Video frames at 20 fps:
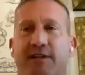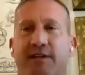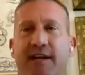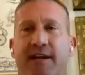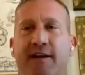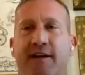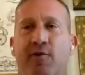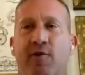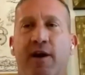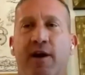
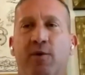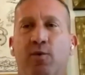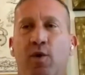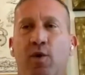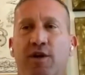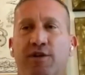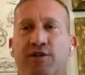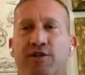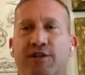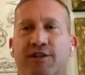standing around
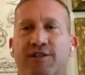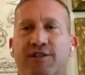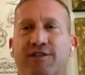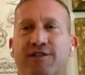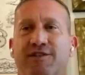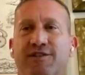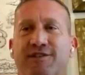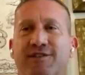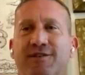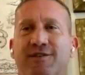watching
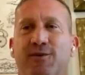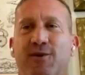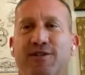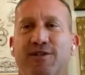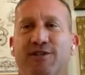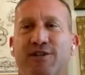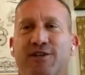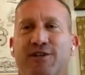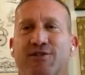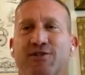us,
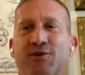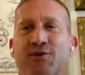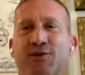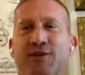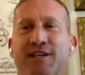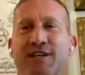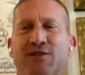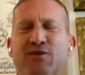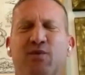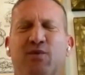watching us do
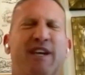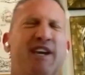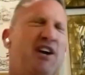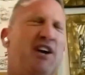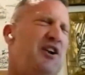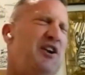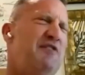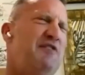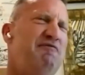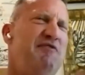this. We
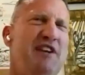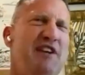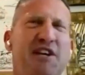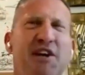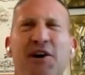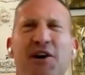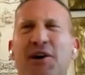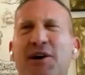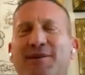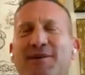got it on
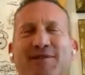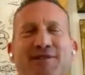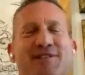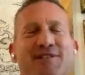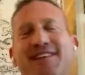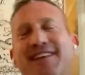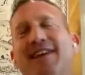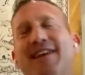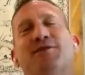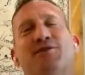video. It
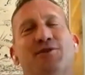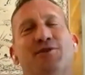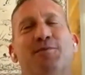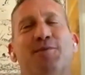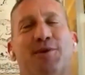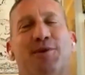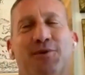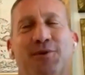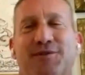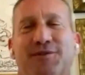was it was
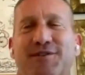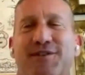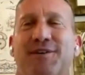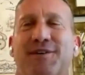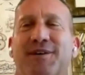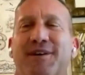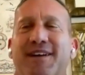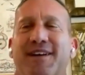super cool. So